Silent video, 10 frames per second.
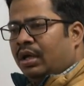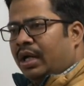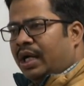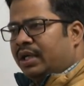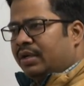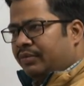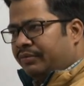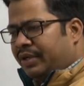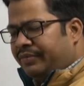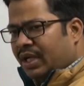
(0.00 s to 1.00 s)
And
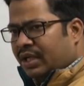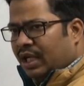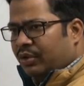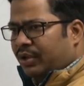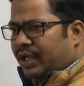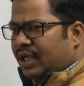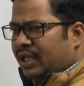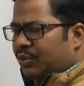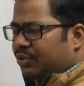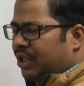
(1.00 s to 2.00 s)
when we are calculating
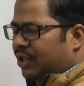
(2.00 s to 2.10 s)
Q3,